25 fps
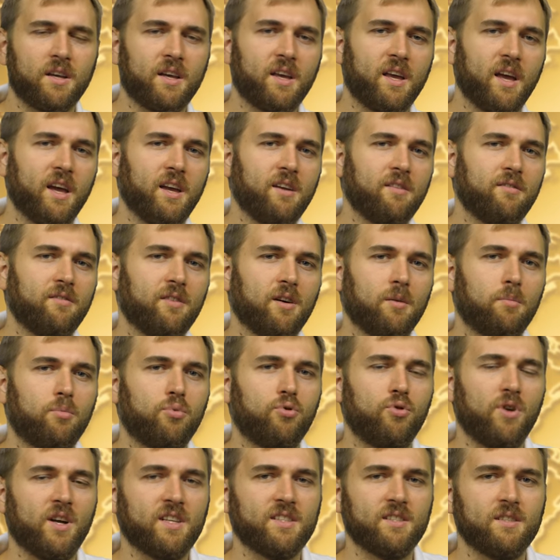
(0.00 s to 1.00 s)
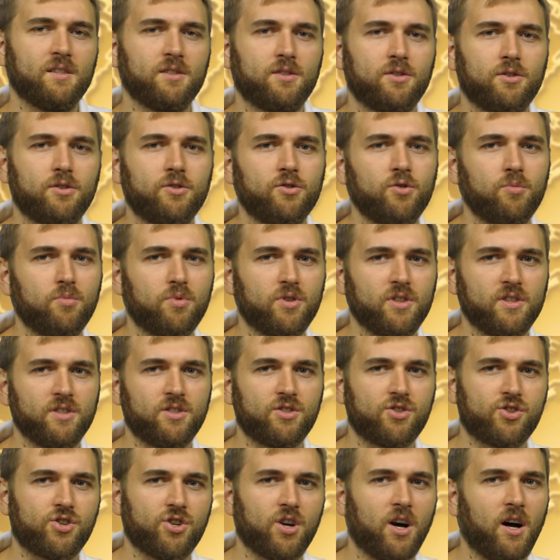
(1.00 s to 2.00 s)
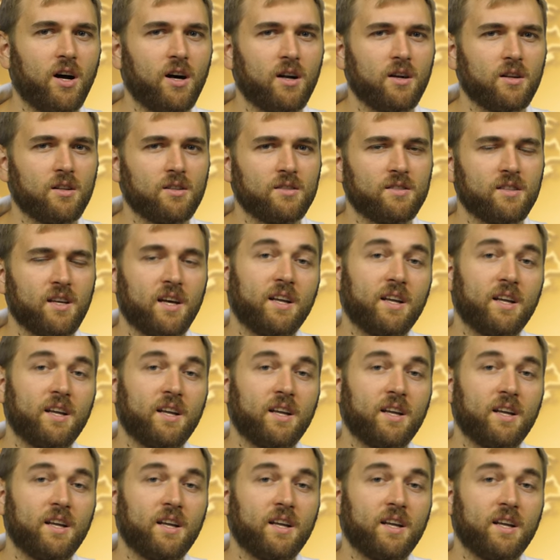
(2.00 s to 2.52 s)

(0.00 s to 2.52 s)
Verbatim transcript: gave a present to Prince Charles,